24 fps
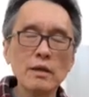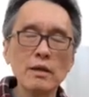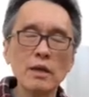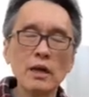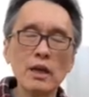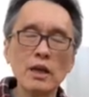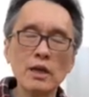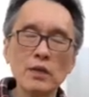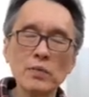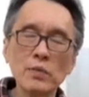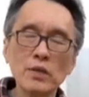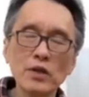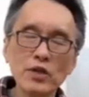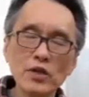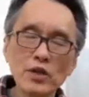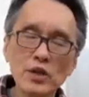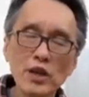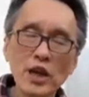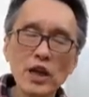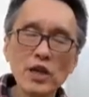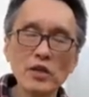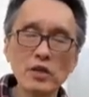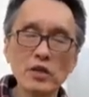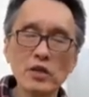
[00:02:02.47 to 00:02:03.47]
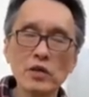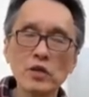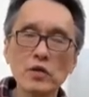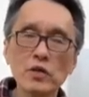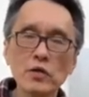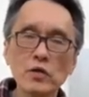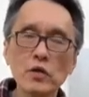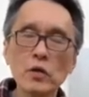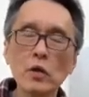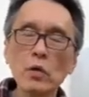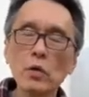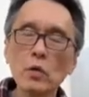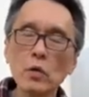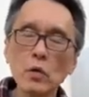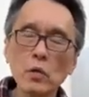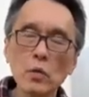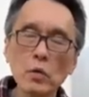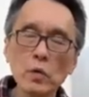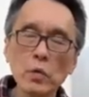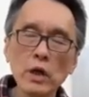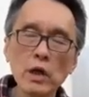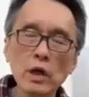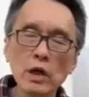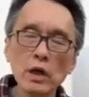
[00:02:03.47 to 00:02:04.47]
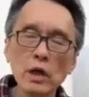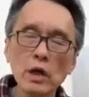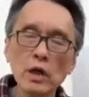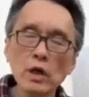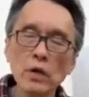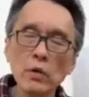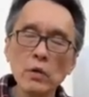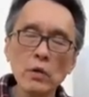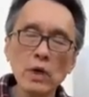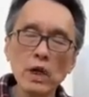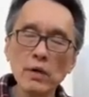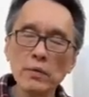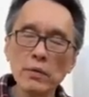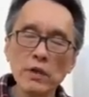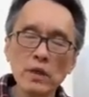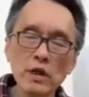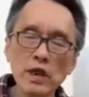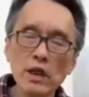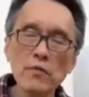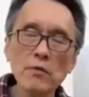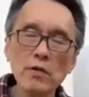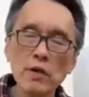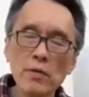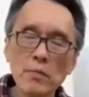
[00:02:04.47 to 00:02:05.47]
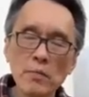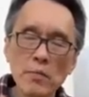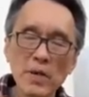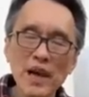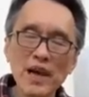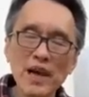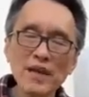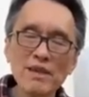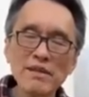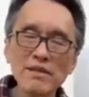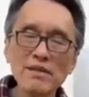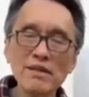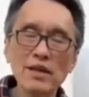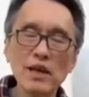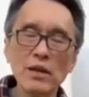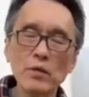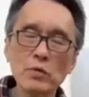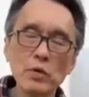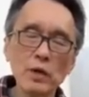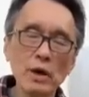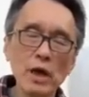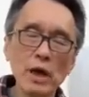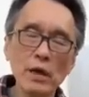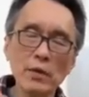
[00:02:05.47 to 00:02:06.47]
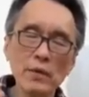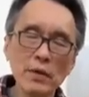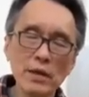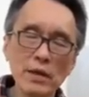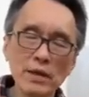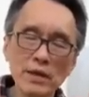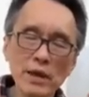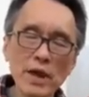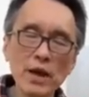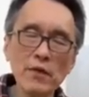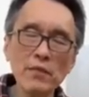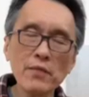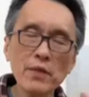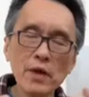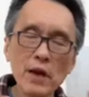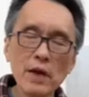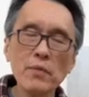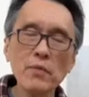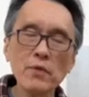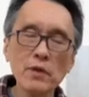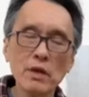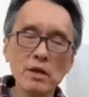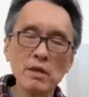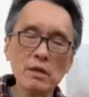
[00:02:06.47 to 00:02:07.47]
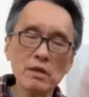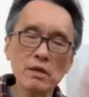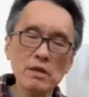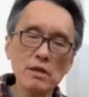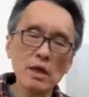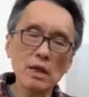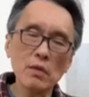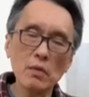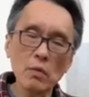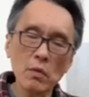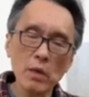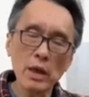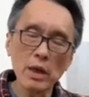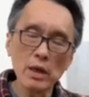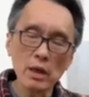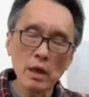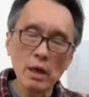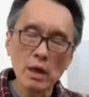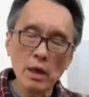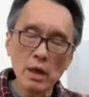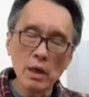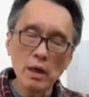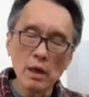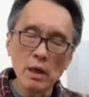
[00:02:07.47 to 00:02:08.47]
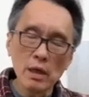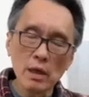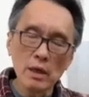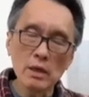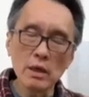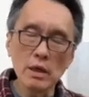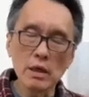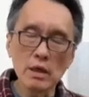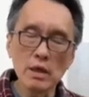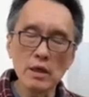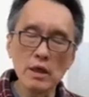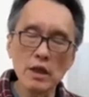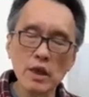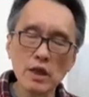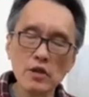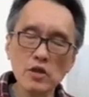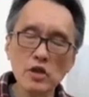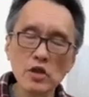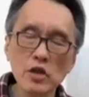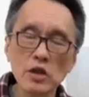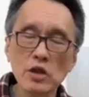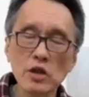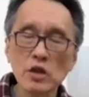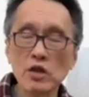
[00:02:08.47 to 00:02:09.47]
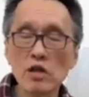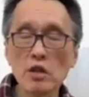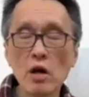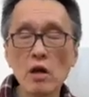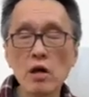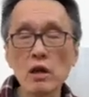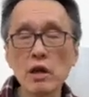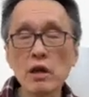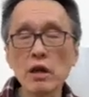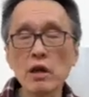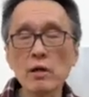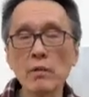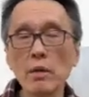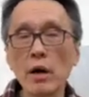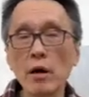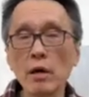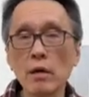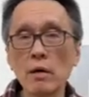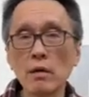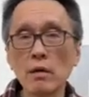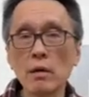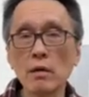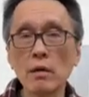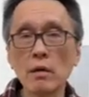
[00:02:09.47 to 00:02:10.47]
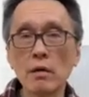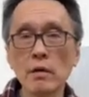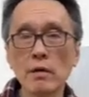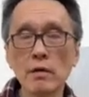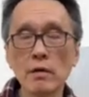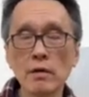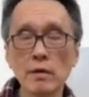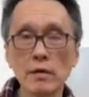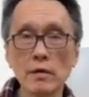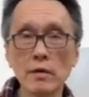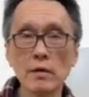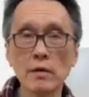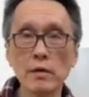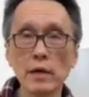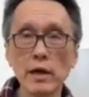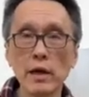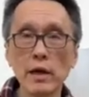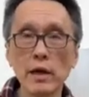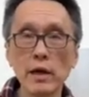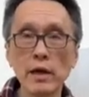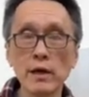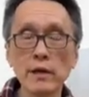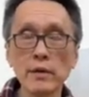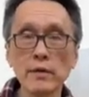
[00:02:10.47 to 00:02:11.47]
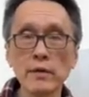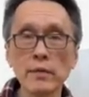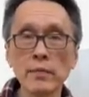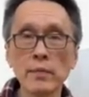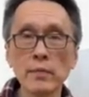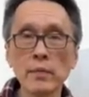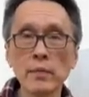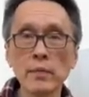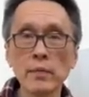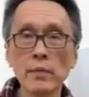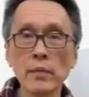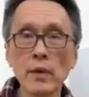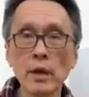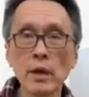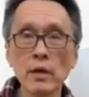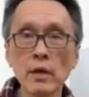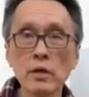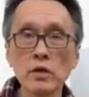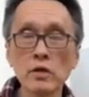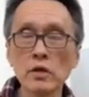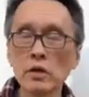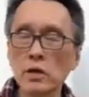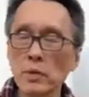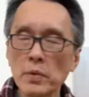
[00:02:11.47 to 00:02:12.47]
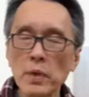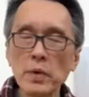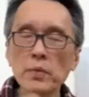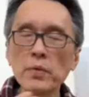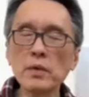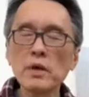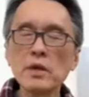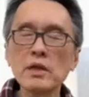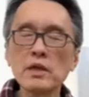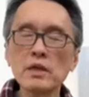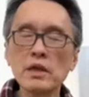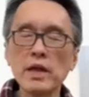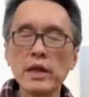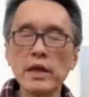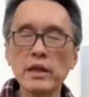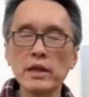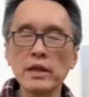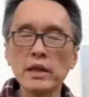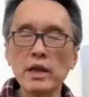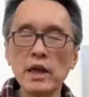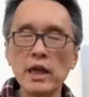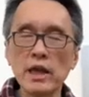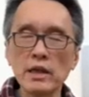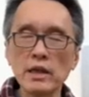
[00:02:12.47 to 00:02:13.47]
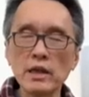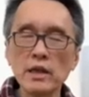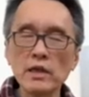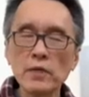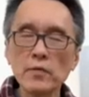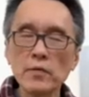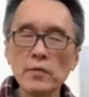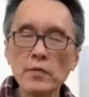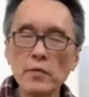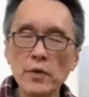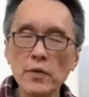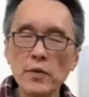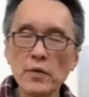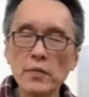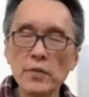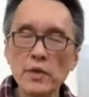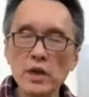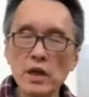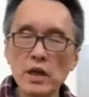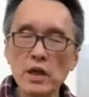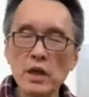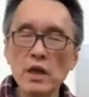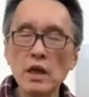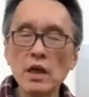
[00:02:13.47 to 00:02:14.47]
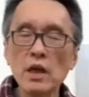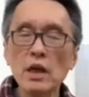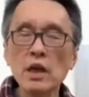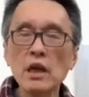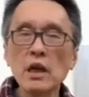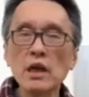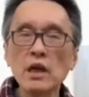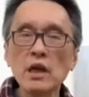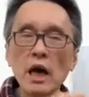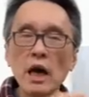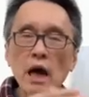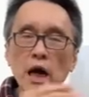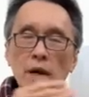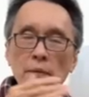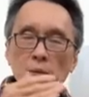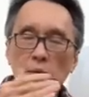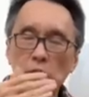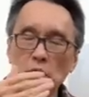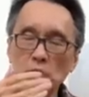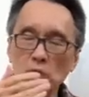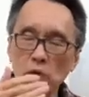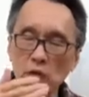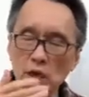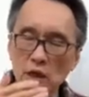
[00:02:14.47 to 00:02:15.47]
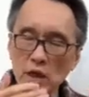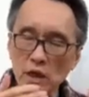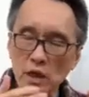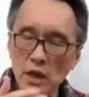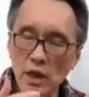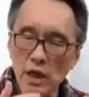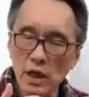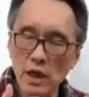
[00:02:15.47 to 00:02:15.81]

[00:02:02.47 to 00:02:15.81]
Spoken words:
has been changed. So we have a different mindset. We have a tough time to understand what the ancient is talking about. Okay, so the people in like the 1850 up to the